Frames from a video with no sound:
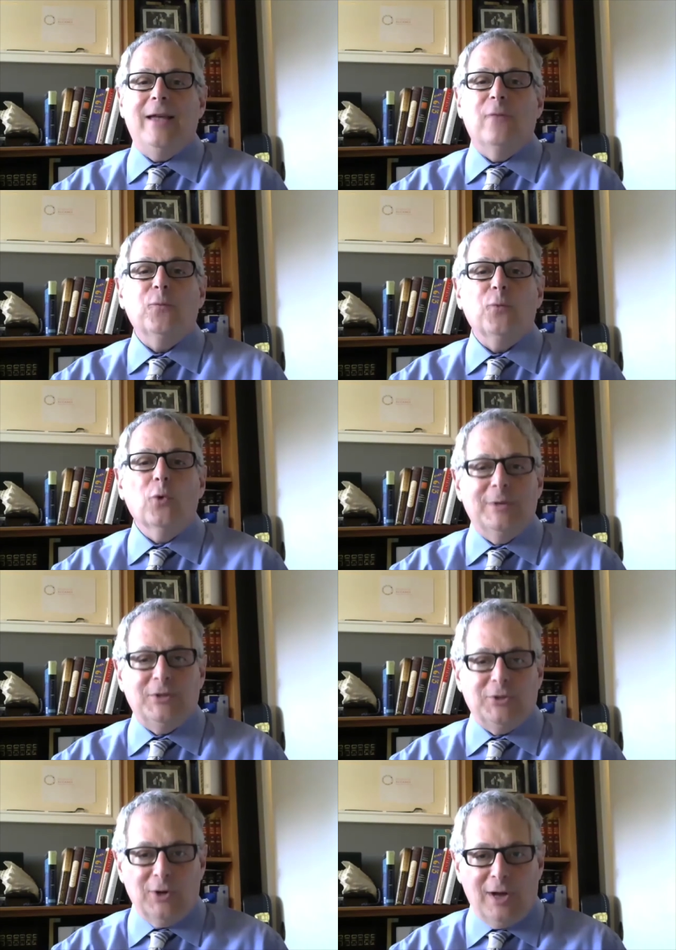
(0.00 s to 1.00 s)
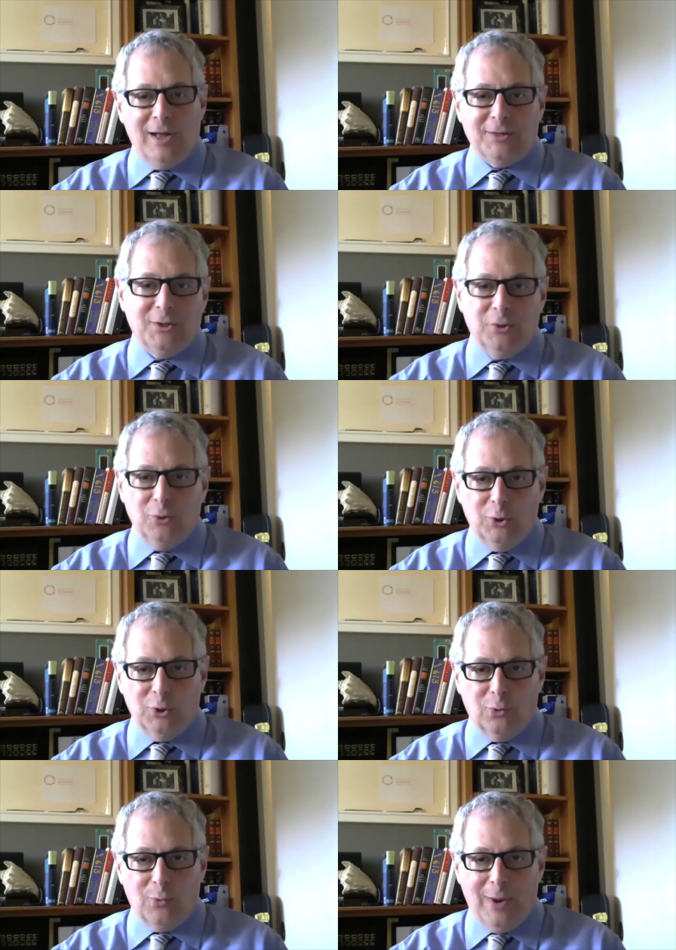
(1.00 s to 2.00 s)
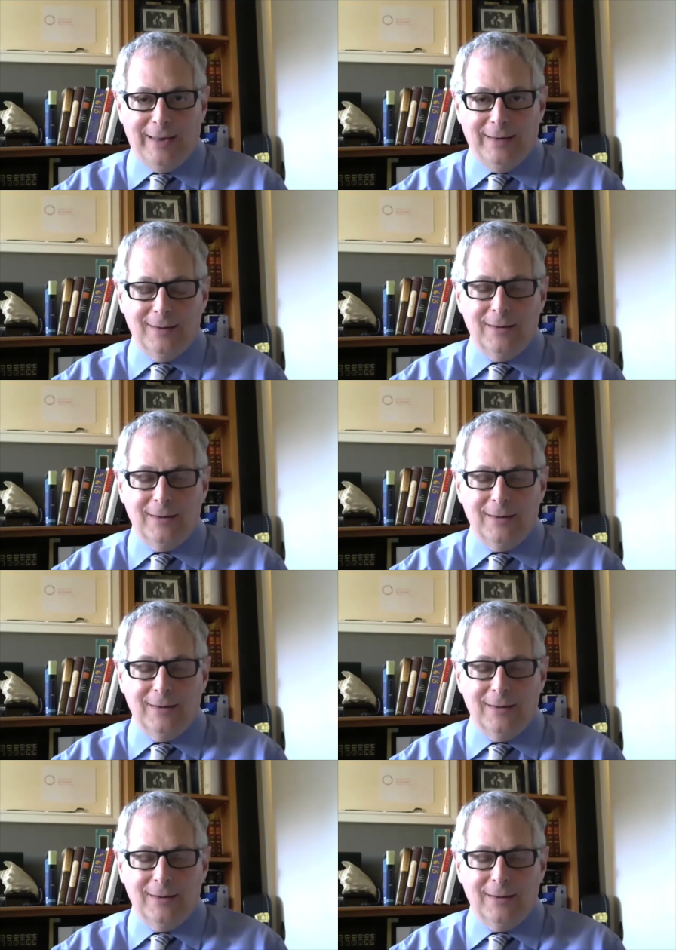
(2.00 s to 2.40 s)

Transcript: affirm it's their constitutional right